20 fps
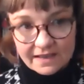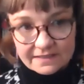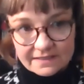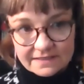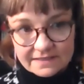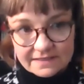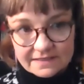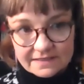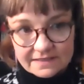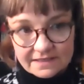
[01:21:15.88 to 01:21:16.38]

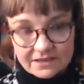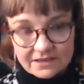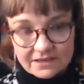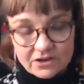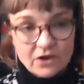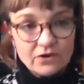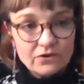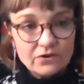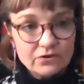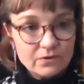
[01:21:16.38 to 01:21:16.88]
And
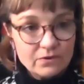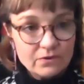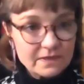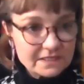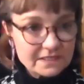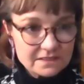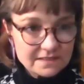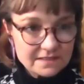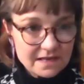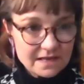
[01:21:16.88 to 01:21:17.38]

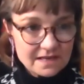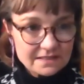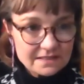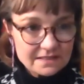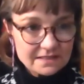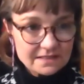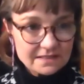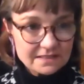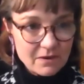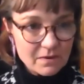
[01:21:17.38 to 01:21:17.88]
no
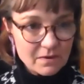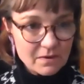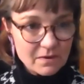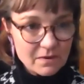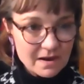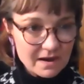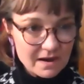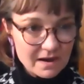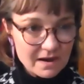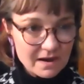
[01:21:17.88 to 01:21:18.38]
questions asked
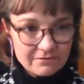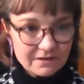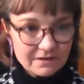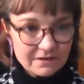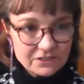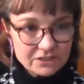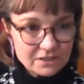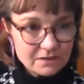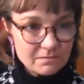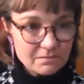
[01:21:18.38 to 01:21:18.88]
about what
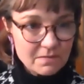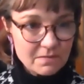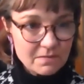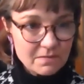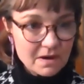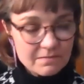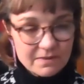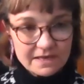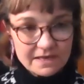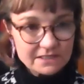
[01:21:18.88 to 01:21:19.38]
my
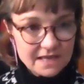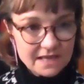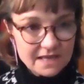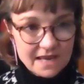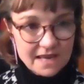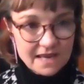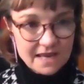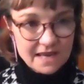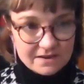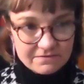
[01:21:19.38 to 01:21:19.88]
relationship might
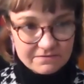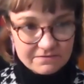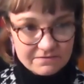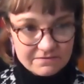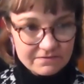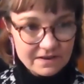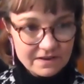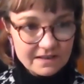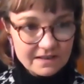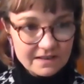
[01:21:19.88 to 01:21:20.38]
be to
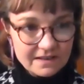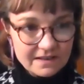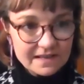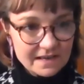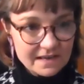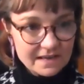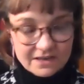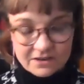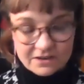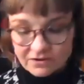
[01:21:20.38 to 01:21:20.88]
any of
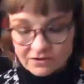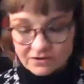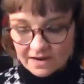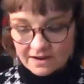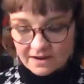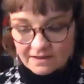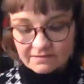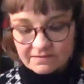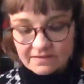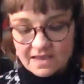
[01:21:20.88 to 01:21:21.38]

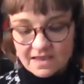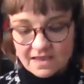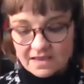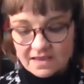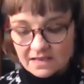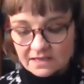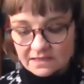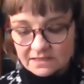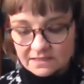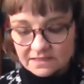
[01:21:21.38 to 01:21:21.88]
the,
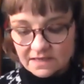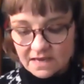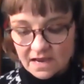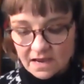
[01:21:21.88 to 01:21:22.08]
anything.